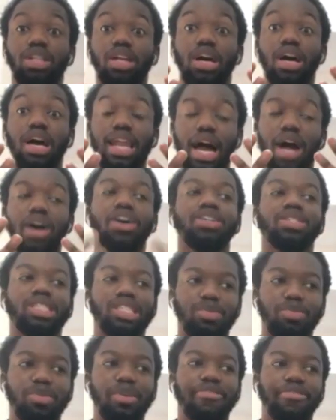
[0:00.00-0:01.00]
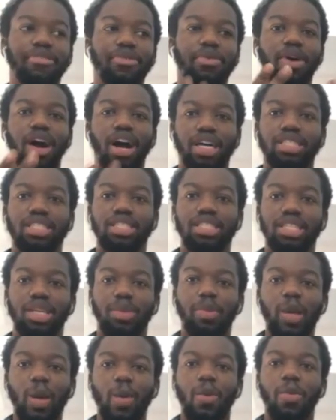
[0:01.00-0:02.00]
allow God to speak through us to
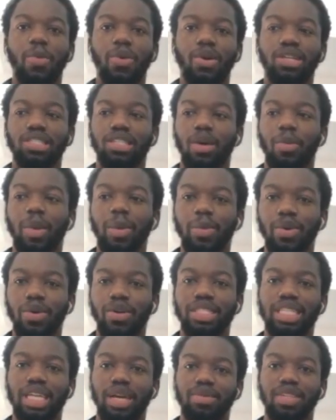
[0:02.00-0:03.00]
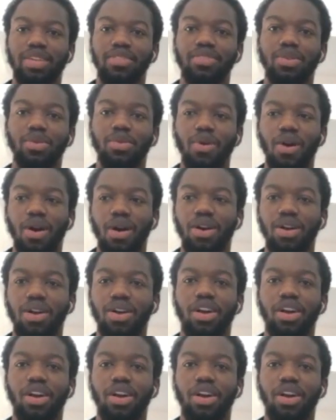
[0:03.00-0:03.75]
people because they'll be more receptive to what